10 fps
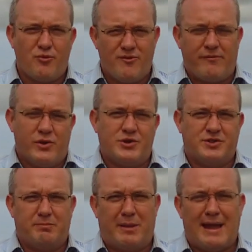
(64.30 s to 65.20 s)

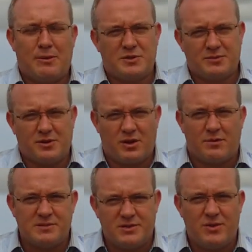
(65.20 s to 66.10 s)
reversion plan, which I'm going to
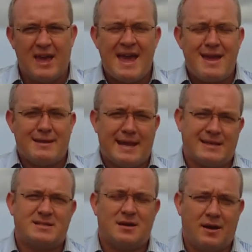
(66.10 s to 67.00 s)
come to
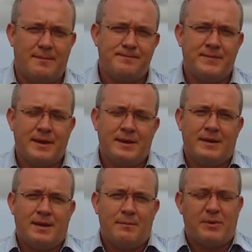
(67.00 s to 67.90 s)
next time.
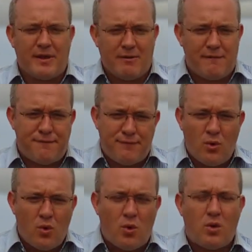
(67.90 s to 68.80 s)
But there are
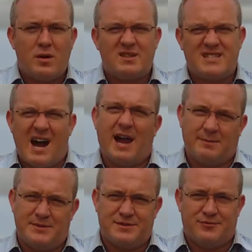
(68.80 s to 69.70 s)
four
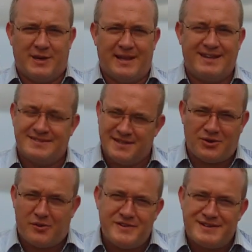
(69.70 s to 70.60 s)
types, really. See,
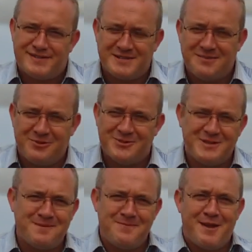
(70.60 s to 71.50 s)
nothing's ever simple, is
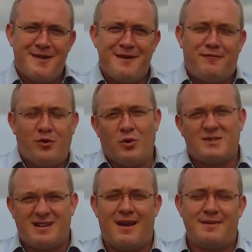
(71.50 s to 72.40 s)
it? Four
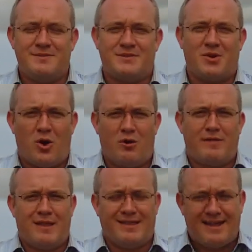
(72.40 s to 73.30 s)
types of
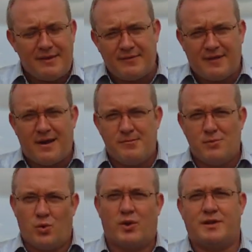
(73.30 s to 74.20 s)
lifetime
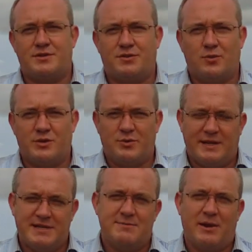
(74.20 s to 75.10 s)
mortgage, which we
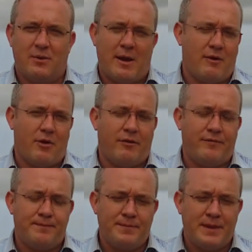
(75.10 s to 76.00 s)
need to be aware of.